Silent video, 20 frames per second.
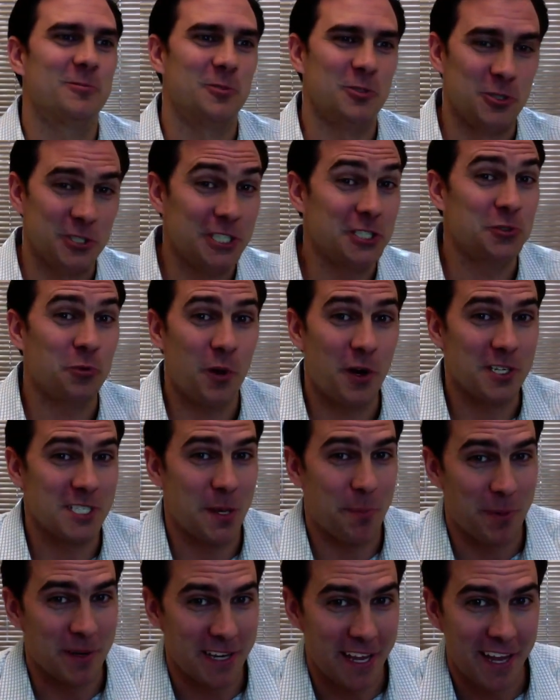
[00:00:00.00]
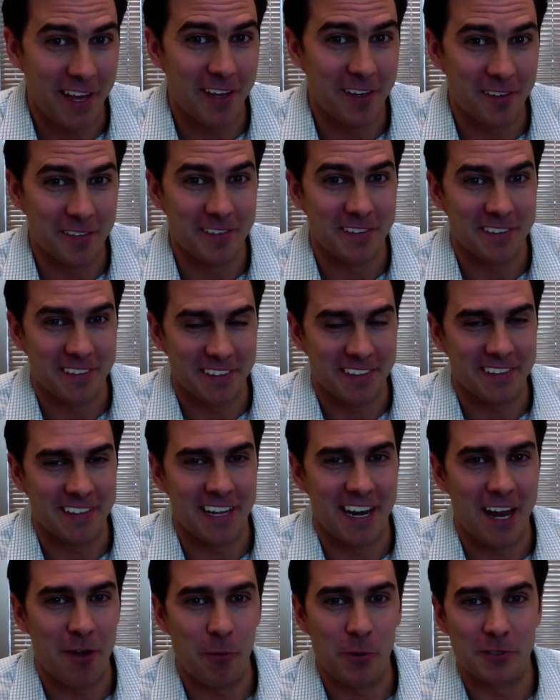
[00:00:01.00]
She swears up and down that
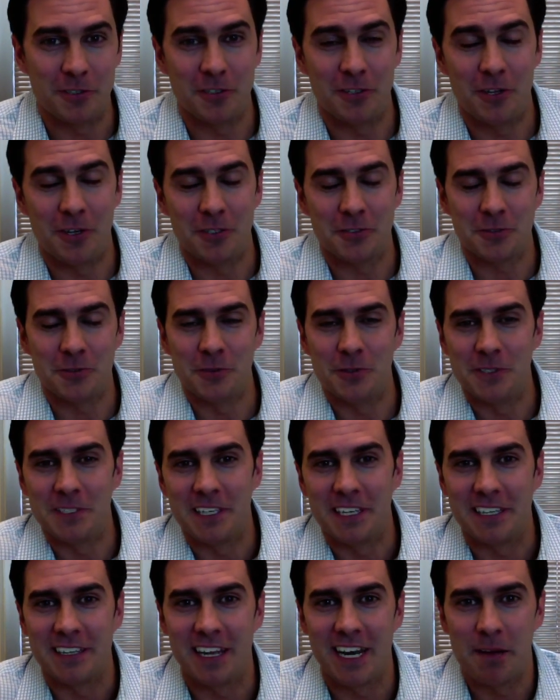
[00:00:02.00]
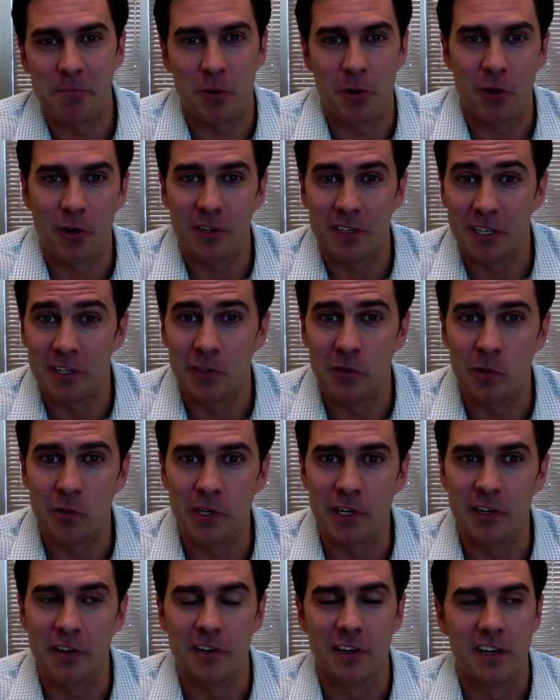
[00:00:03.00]
I went to law school and that I'm currently a
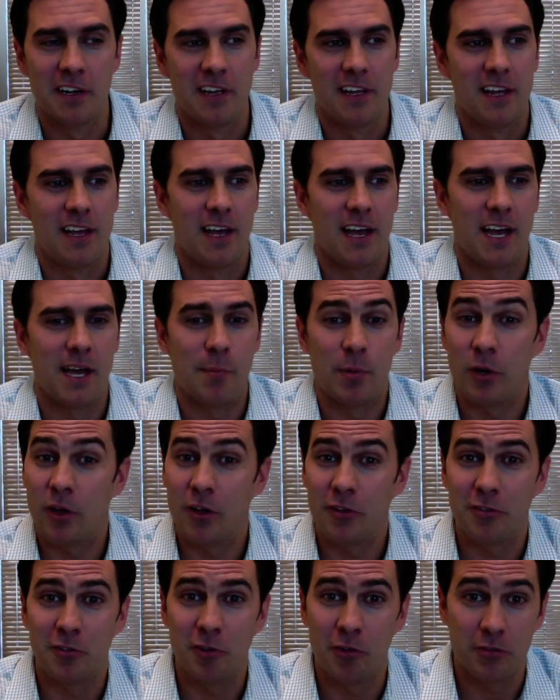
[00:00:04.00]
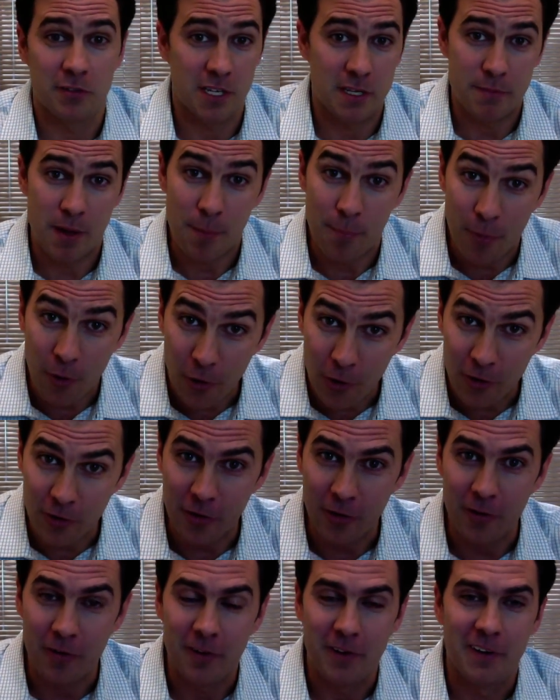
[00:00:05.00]
lawyer. And also don't tell my partner.
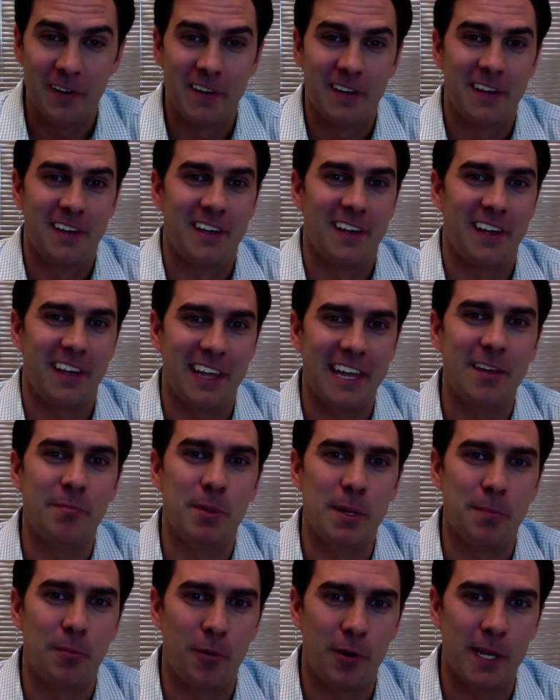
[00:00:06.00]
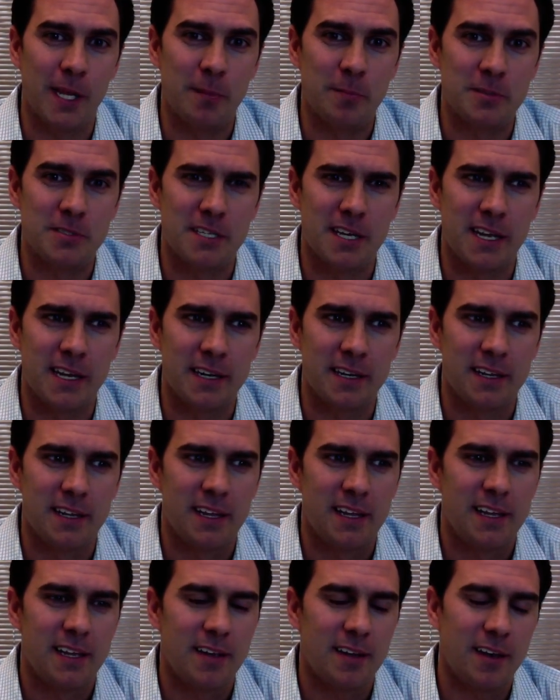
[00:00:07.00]
He'd be pretty upset.
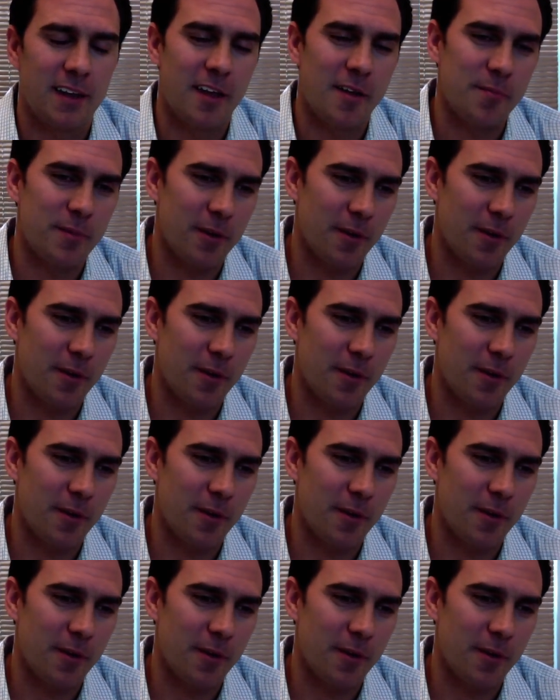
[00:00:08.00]
No,